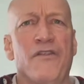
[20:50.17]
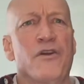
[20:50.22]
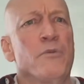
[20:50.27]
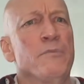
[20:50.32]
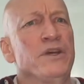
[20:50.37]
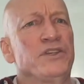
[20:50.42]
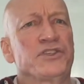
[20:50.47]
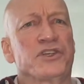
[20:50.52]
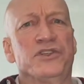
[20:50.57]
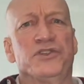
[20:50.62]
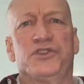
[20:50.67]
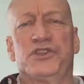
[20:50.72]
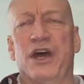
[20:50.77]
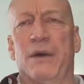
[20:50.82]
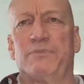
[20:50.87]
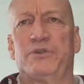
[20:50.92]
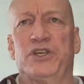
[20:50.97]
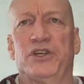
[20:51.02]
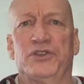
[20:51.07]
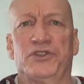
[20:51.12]
Other
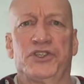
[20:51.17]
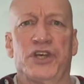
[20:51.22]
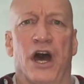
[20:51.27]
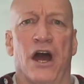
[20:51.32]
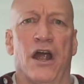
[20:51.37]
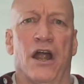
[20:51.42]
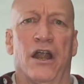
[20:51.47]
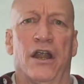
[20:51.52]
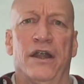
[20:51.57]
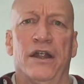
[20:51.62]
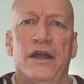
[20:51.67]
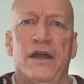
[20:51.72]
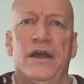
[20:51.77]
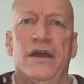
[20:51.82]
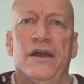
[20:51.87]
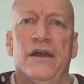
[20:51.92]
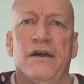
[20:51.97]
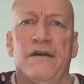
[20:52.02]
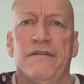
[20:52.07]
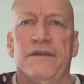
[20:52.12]
misconceptions are
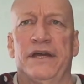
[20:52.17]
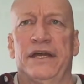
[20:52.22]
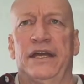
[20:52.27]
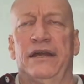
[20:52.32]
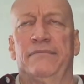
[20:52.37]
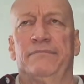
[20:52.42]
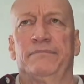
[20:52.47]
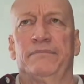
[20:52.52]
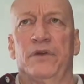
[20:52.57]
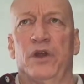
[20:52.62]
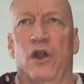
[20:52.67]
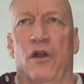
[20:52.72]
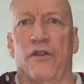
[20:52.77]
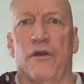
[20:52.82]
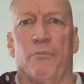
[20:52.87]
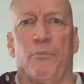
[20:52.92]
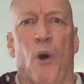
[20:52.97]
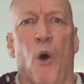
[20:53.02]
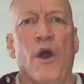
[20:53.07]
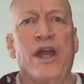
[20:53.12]

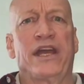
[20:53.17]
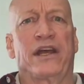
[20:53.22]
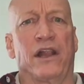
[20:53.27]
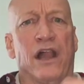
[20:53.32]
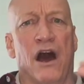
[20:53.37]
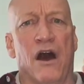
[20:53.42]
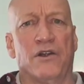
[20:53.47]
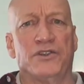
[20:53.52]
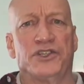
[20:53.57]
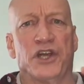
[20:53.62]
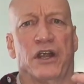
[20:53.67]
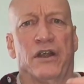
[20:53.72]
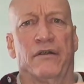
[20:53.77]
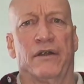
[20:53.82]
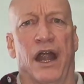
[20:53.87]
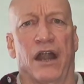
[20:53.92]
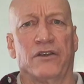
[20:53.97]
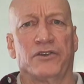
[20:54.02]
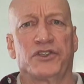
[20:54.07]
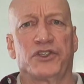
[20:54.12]
the point clouds
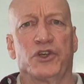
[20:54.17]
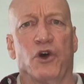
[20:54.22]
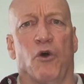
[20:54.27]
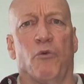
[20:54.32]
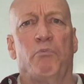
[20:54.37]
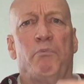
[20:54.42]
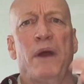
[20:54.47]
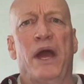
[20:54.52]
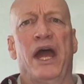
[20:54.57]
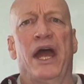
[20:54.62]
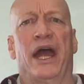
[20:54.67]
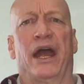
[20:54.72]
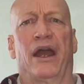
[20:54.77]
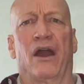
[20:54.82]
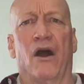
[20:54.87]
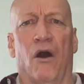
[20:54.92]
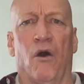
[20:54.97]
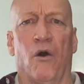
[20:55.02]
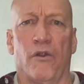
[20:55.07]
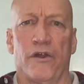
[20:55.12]
are so
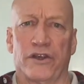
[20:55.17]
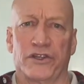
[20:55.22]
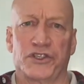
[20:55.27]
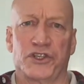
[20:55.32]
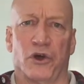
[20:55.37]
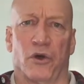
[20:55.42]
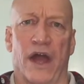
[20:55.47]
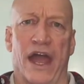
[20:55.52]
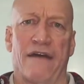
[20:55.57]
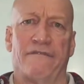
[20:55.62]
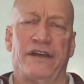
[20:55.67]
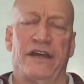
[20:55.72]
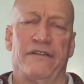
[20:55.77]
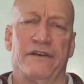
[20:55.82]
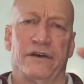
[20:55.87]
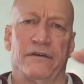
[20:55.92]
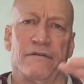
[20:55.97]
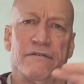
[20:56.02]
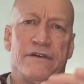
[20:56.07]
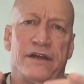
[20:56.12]
big. Oh, they're so
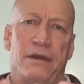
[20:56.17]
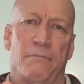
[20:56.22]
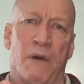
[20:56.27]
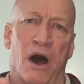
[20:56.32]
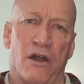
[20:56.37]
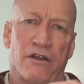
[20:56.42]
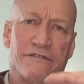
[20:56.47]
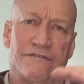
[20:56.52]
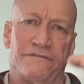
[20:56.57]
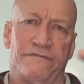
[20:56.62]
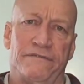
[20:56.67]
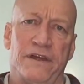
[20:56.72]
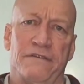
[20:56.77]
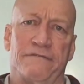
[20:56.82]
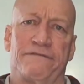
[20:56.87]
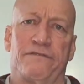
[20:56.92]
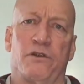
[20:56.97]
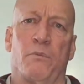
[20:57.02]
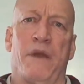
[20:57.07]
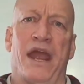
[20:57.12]
heavy. The amount of
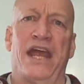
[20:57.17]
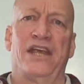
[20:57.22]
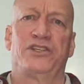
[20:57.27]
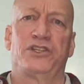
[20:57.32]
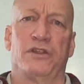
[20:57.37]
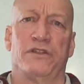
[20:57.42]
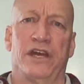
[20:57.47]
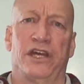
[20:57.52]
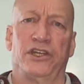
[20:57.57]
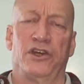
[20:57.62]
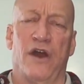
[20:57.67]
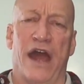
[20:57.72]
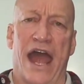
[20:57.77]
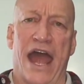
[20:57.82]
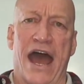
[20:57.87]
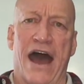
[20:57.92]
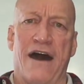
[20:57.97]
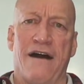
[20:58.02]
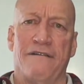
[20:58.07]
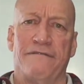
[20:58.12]
information that you
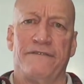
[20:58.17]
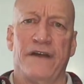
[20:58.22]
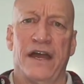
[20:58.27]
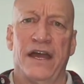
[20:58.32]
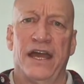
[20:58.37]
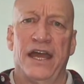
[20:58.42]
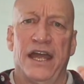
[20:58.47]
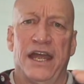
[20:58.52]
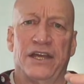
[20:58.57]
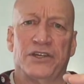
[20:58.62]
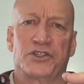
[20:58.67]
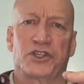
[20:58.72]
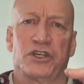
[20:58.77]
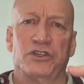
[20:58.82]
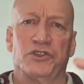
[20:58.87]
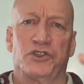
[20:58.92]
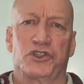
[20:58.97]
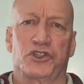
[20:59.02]
have is